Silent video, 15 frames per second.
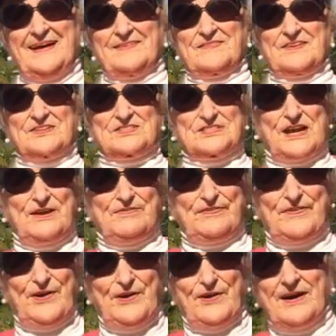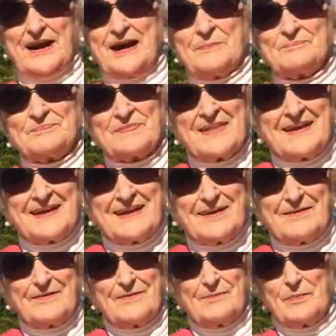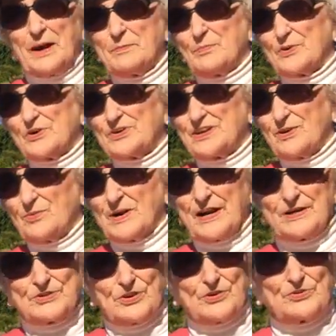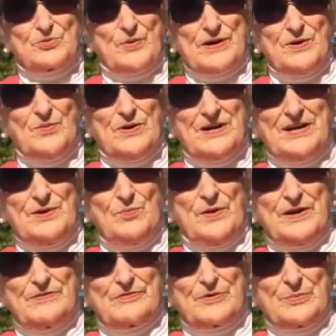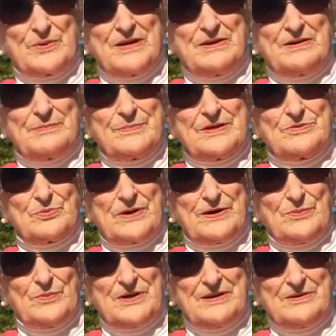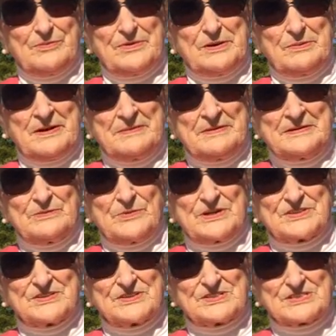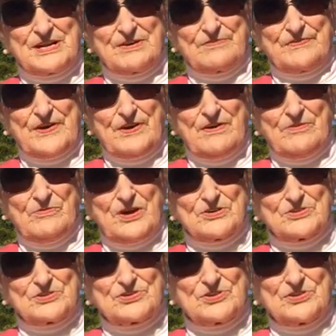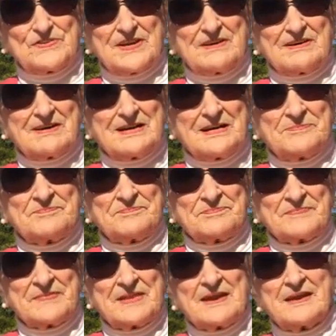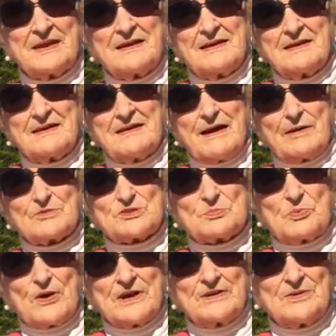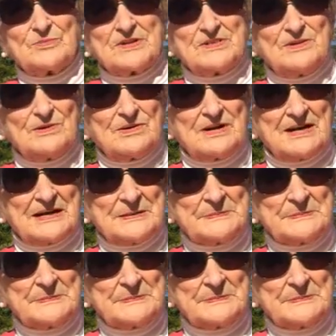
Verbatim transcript: at the state fair. My birthday when I turned 21, he waited for me to be 21 and we went to the state fair and registered there. I was pregnant with you.